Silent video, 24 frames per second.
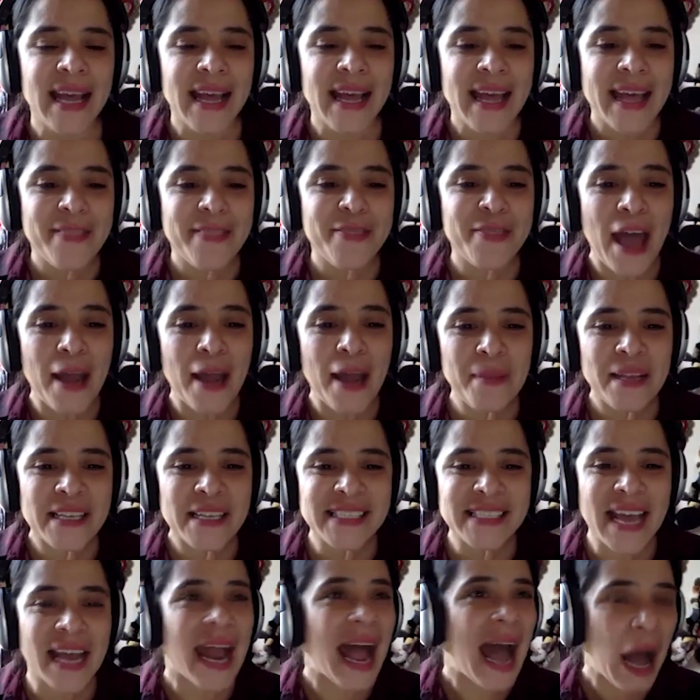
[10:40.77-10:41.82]
That means
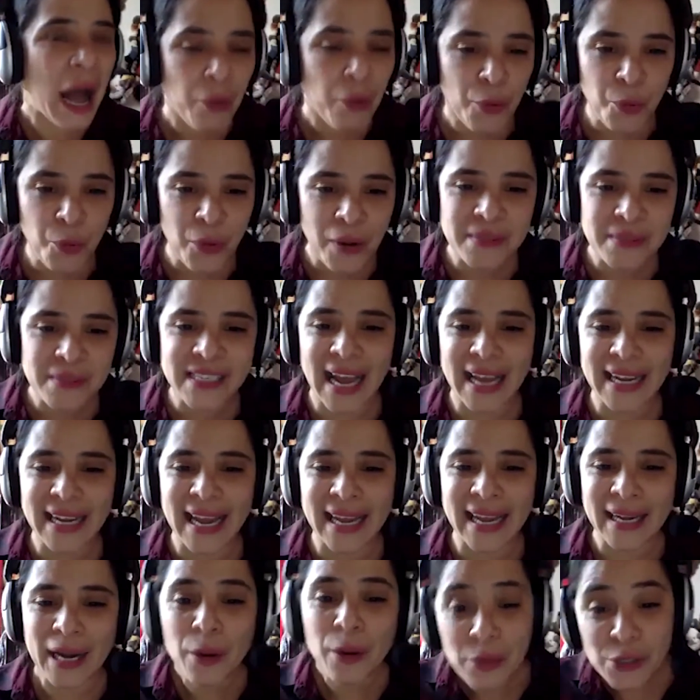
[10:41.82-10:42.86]
that our website
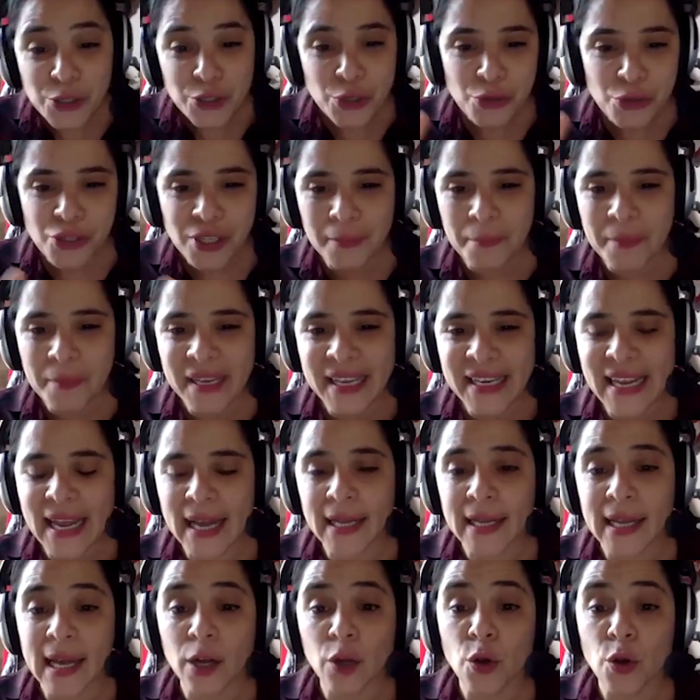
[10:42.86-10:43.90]
and our social media
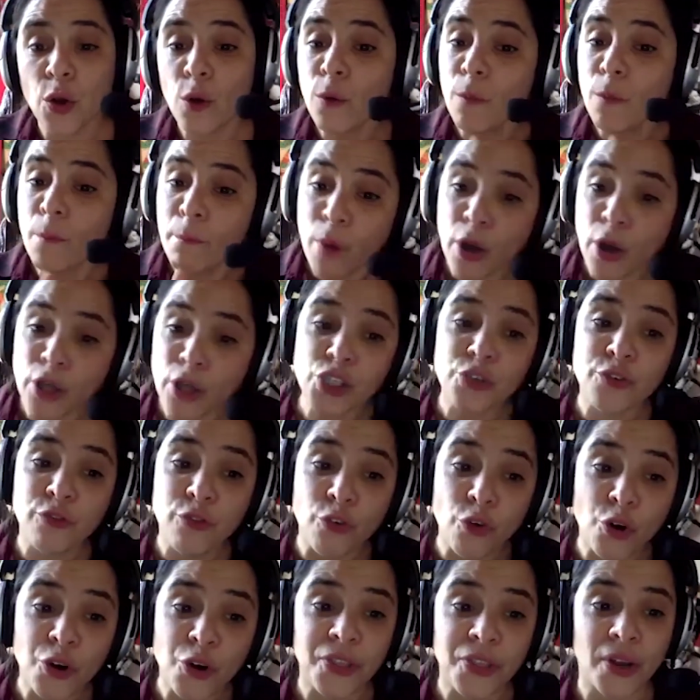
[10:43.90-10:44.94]
can go much
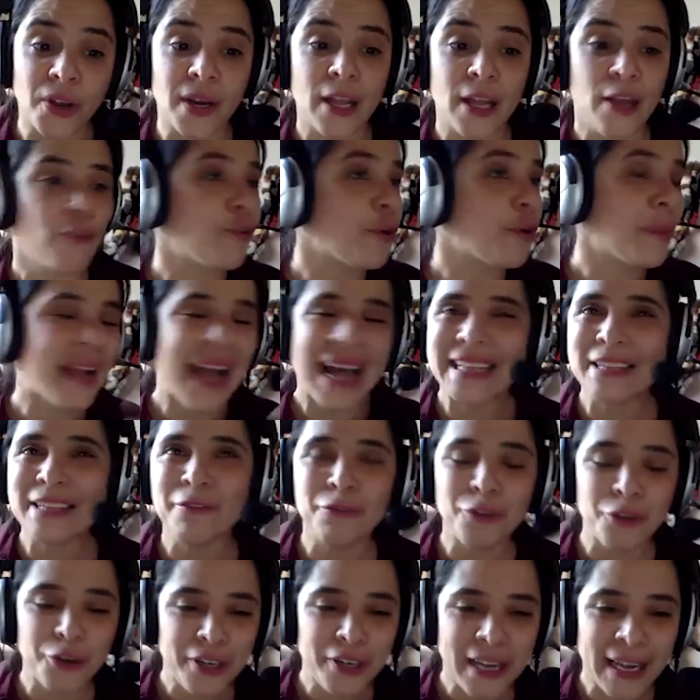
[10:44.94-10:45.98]
further, from
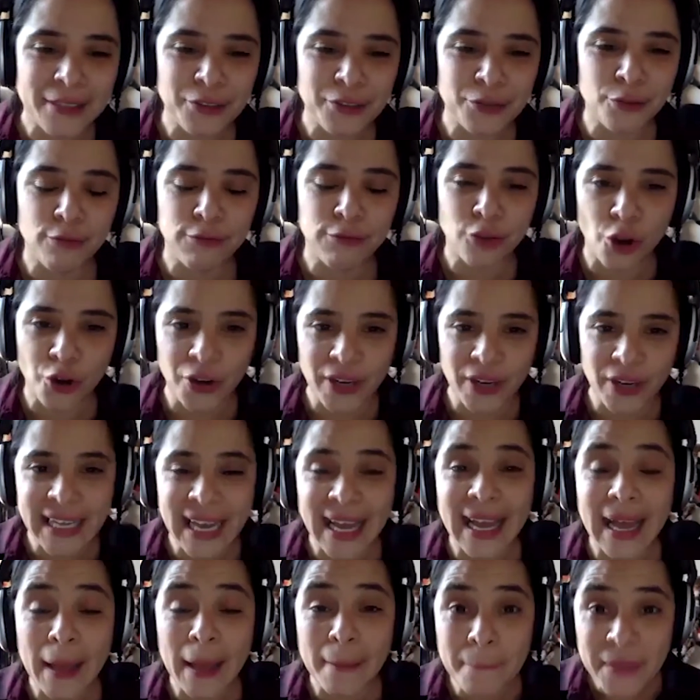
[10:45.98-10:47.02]
California to Florida
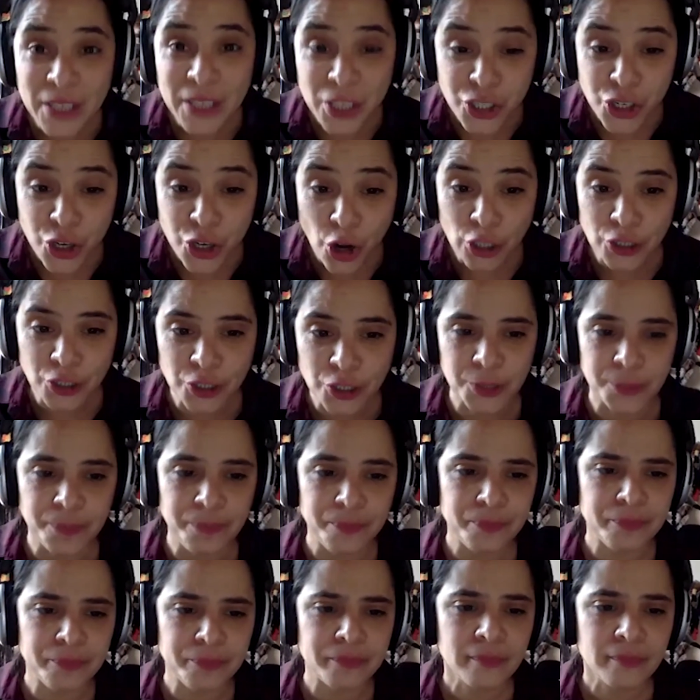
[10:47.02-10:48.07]
and beyond.
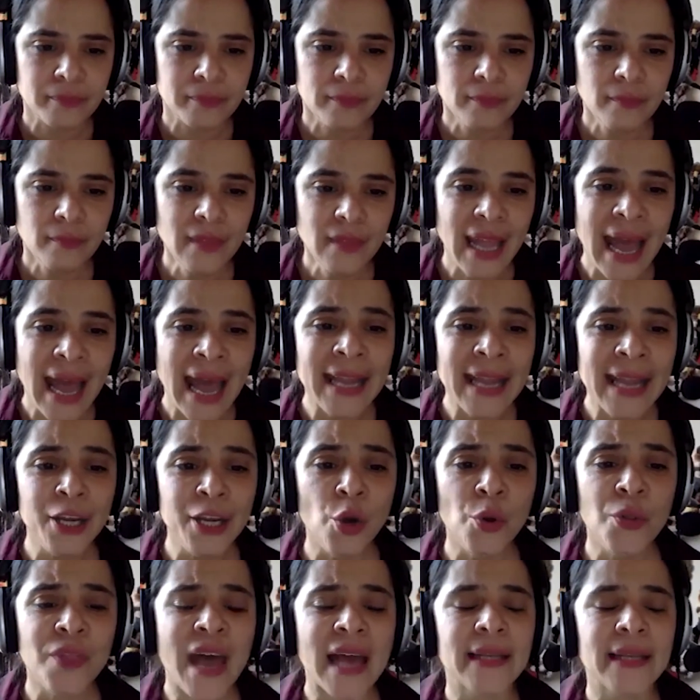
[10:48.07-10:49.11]
I
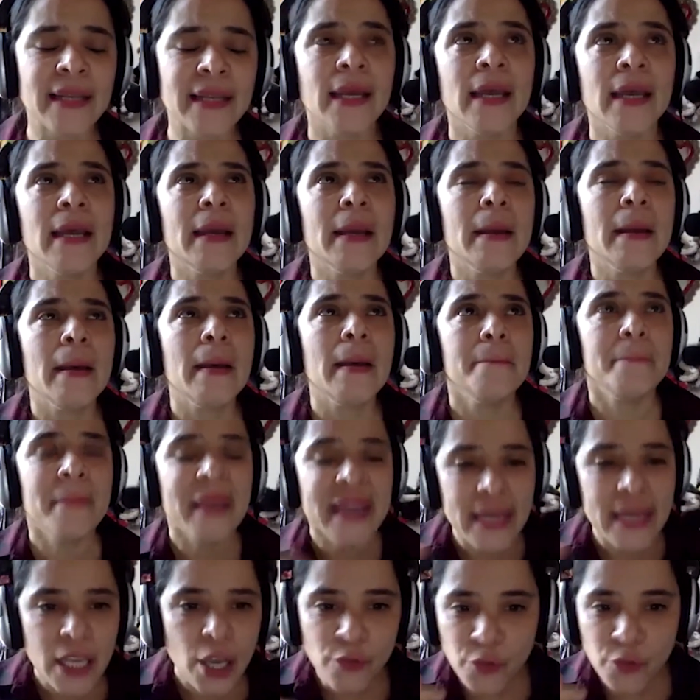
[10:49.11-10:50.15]
know that
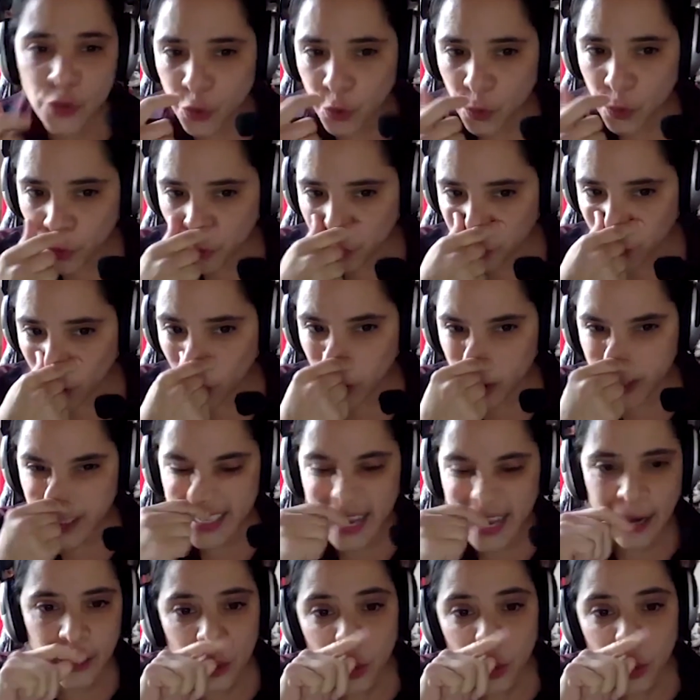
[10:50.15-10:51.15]
many of you folks are